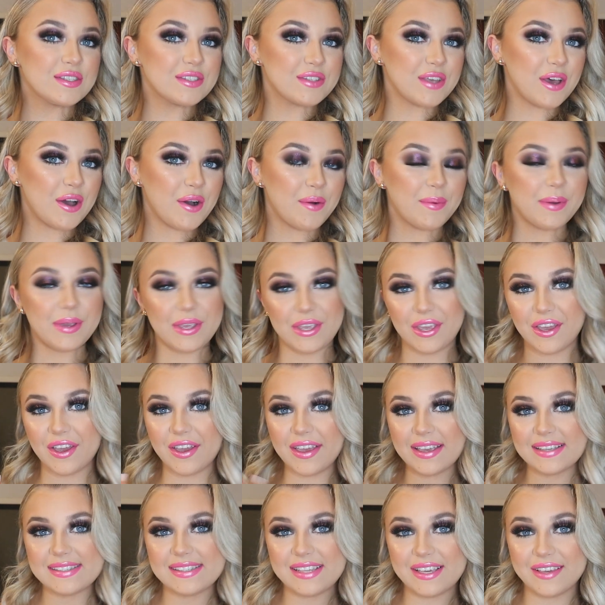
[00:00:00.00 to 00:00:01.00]
So here
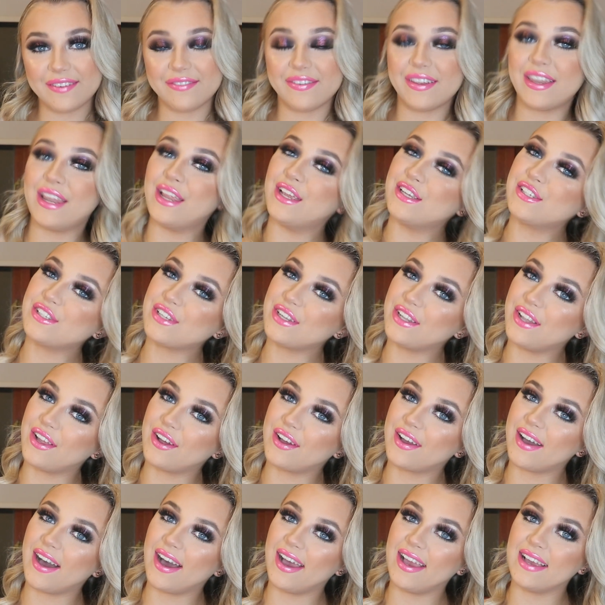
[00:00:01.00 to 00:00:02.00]
is the finished
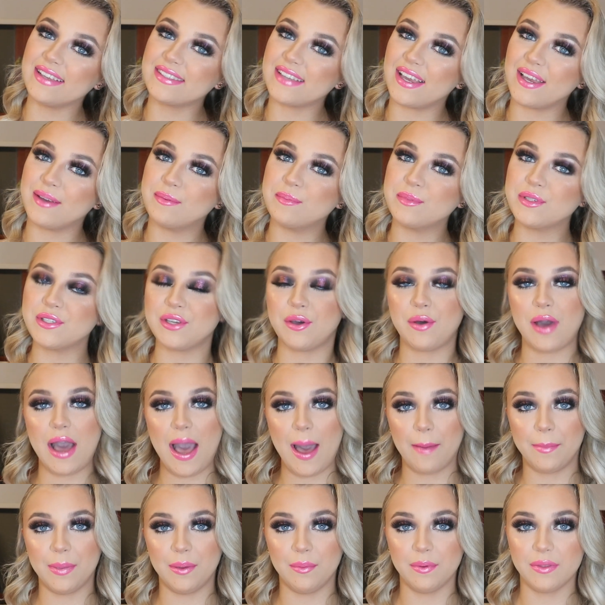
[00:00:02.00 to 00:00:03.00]
look, guys. I am so
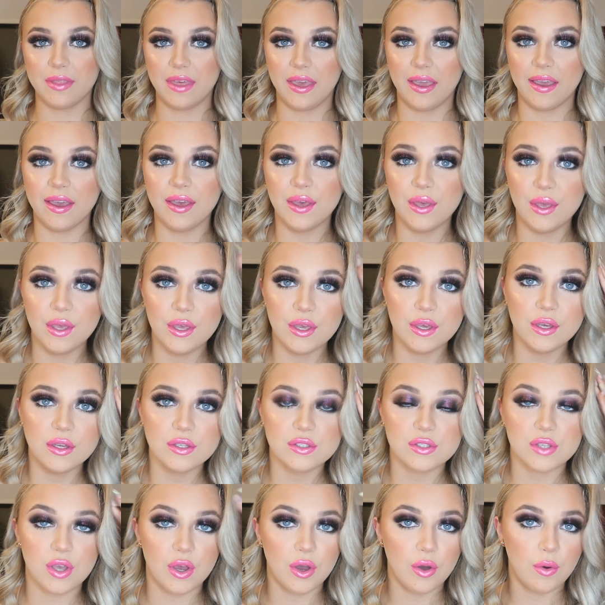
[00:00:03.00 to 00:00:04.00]
happy with it.
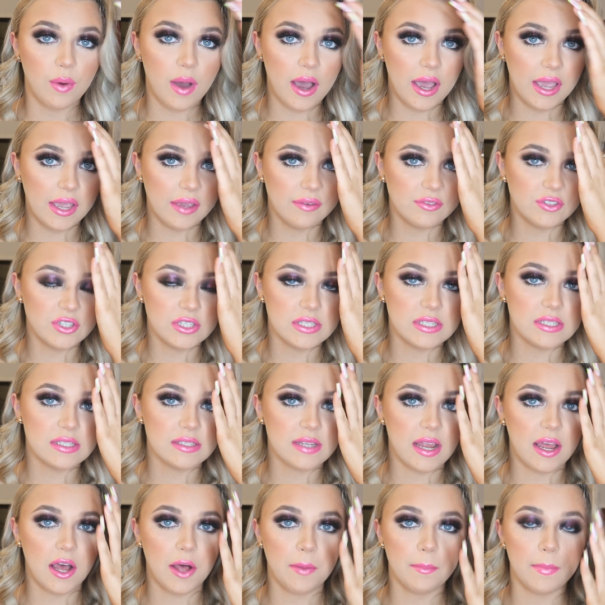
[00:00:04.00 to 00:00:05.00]
So I have just
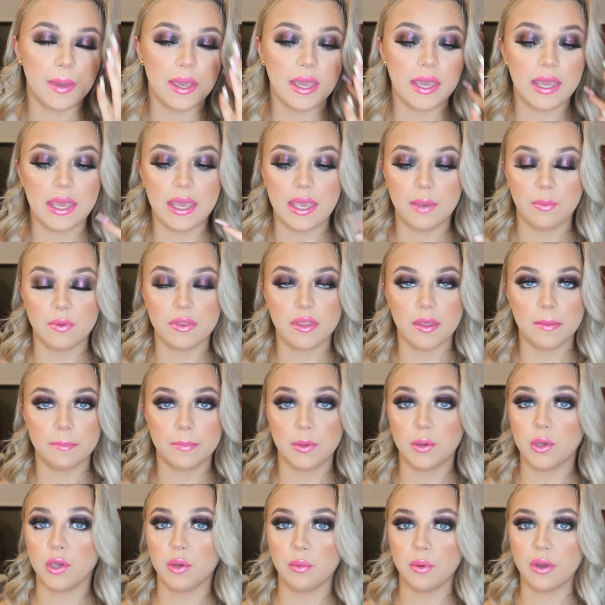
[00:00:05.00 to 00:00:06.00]
styled my hair with the
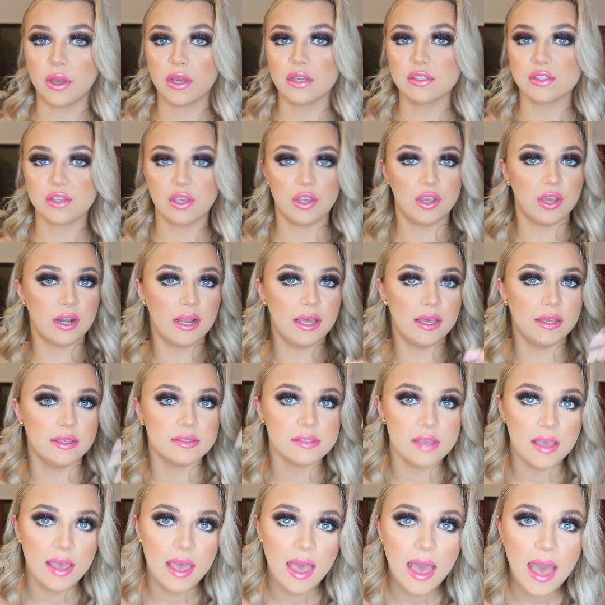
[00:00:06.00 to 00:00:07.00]
Beauty Works
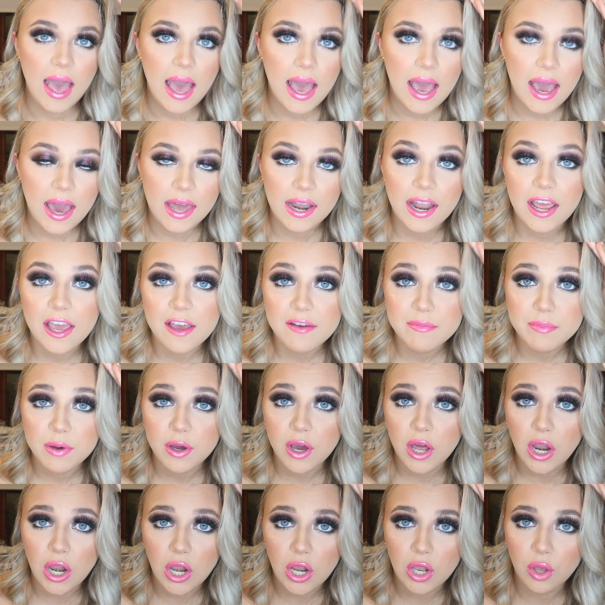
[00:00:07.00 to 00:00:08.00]
curlers, and I have
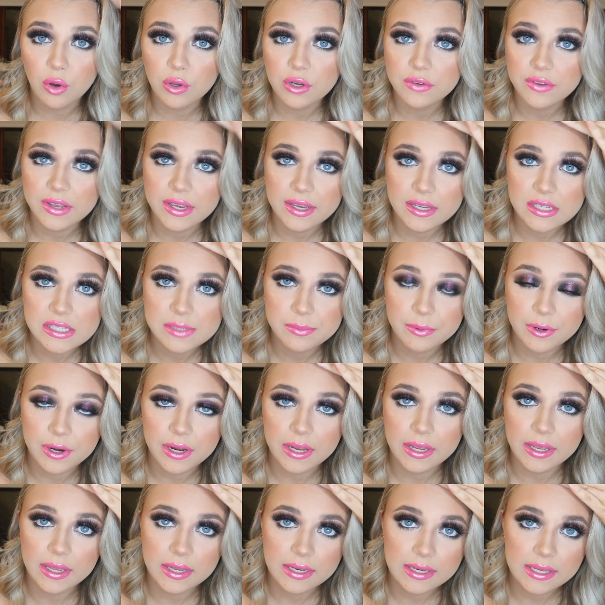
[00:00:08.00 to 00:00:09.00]
put a load of
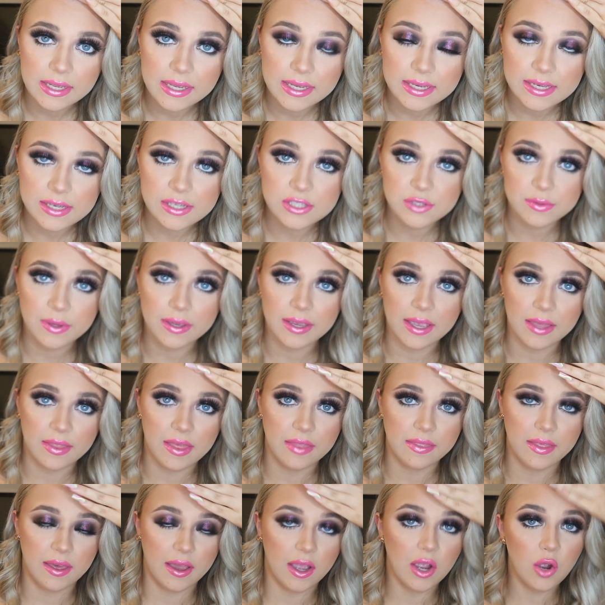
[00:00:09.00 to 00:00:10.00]
hairspray in here so I can get
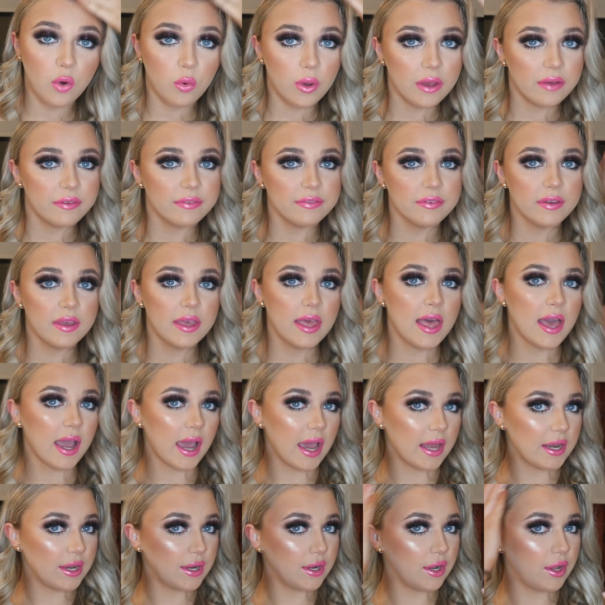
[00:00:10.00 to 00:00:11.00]
like that quiff
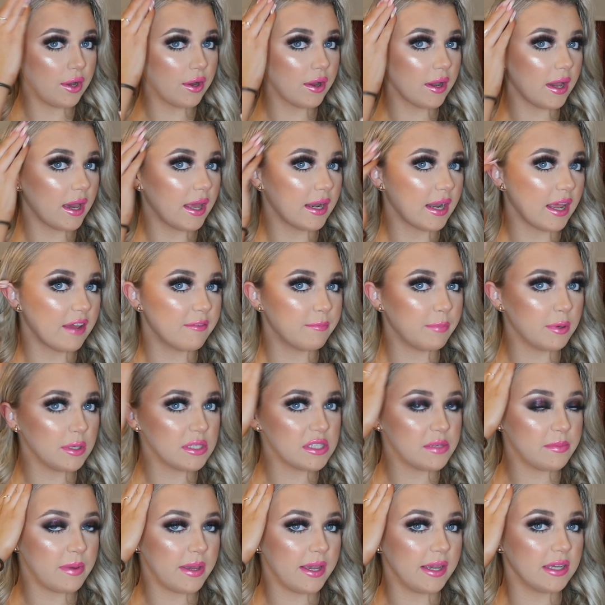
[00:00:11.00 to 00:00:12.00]
kind of look, and I've put
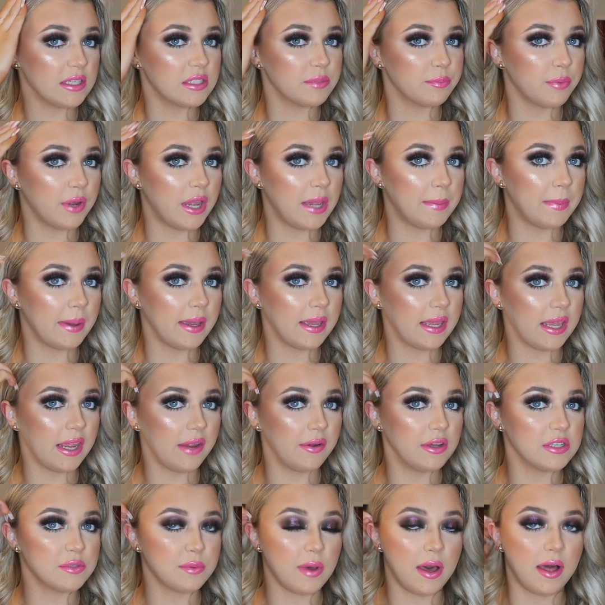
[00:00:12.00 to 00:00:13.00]
some hairspray by
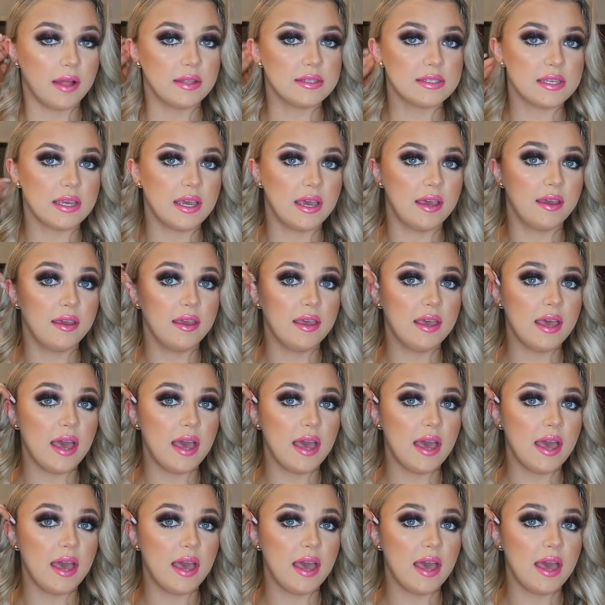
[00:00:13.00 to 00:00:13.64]
here as well to